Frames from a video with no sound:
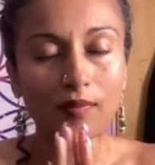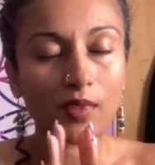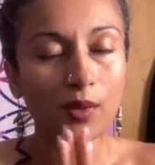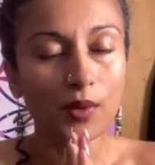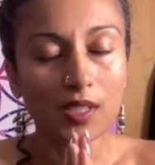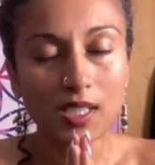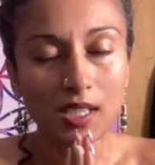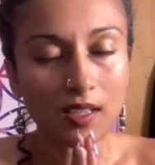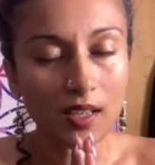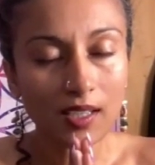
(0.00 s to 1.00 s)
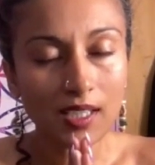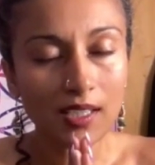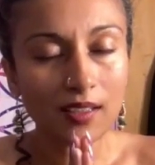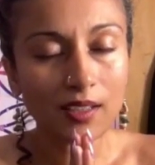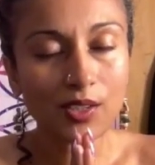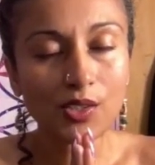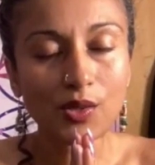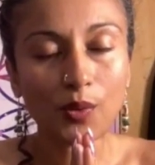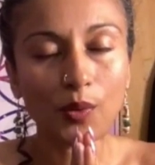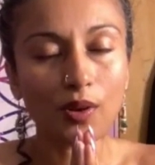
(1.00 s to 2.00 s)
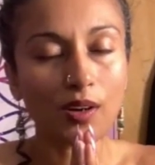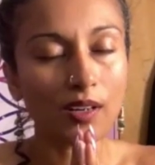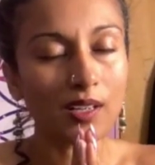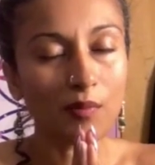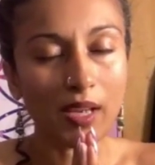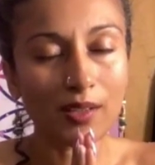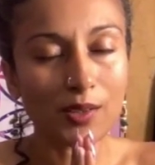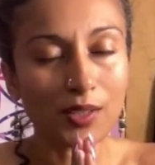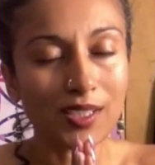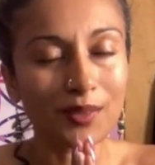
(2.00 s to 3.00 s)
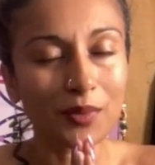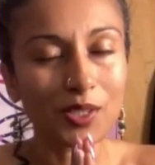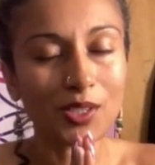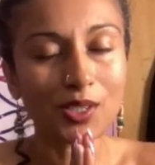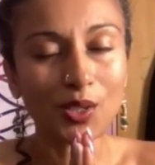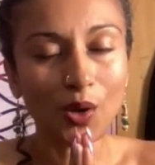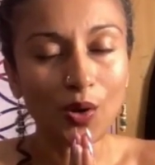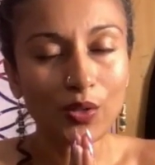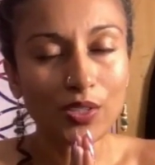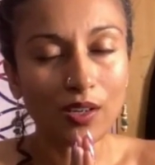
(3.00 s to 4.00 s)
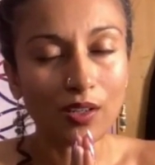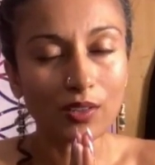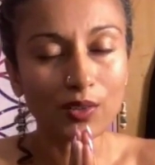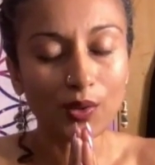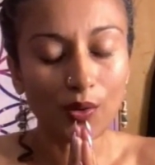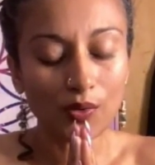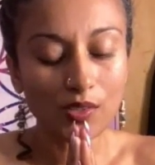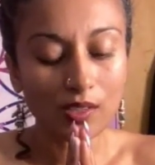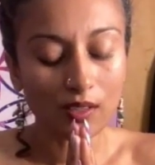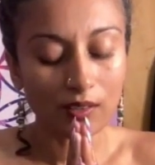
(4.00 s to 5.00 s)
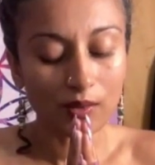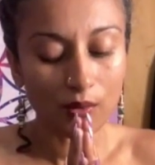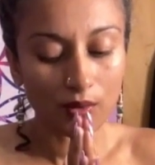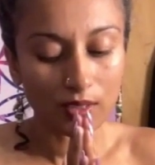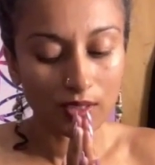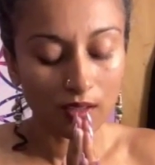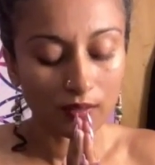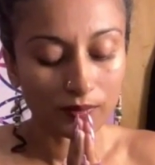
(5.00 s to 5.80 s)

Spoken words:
You can say that in English or in Mandarin, which is gong sang, gong sang, gong sang.